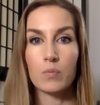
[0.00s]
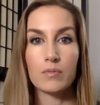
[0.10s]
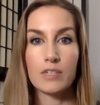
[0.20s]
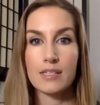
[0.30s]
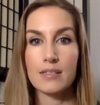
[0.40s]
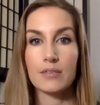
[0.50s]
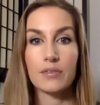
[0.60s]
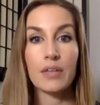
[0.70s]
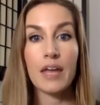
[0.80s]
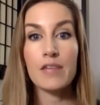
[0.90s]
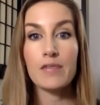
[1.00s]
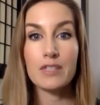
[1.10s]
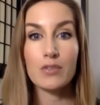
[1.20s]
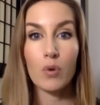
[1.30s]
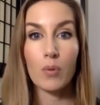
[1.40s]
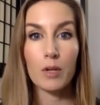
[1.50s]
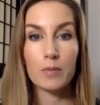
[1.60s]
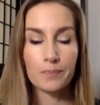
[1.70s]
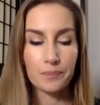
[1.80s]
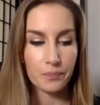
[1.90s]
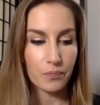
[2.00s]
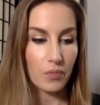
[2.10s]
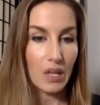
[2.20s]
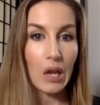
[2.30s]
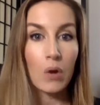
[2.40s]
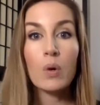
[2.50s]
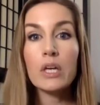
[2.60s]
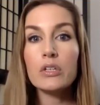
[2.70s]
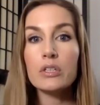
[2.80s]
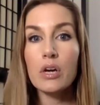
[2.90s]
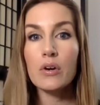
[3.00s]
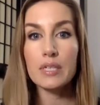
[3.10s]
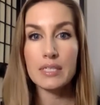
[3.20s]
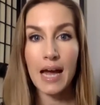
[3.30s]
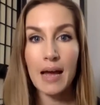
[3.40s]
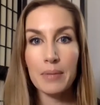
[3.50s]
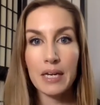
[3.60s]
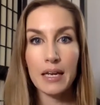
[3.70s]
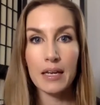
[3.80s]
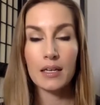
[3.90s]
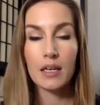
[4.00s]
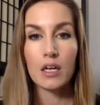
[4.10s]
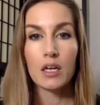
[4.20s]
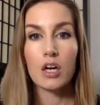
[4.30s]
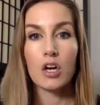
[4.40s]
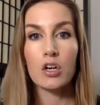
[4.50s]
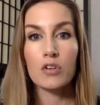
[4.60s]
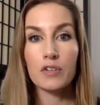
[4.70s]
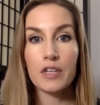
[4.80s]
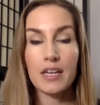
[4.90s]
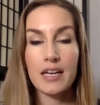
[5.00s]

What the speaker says: just life is normal. What you'll notice happening over the